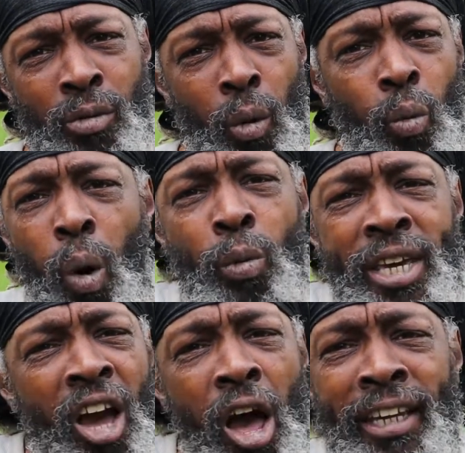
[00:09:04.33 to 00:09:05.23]
Well, what we
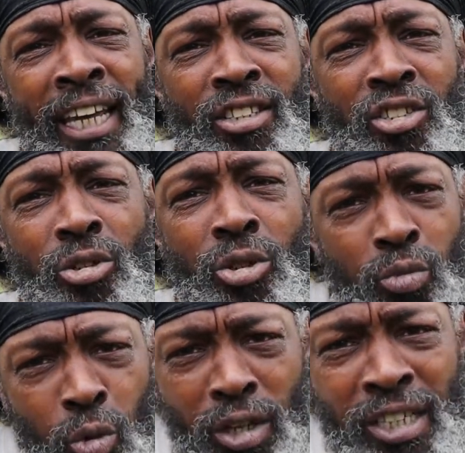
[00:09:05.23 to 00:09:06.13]
can't get to, the
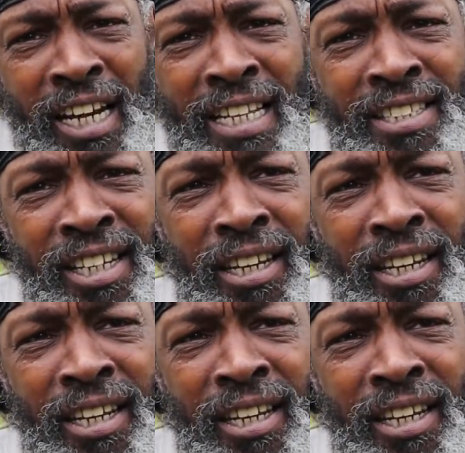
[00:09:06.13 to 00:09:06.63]
water's cleansing.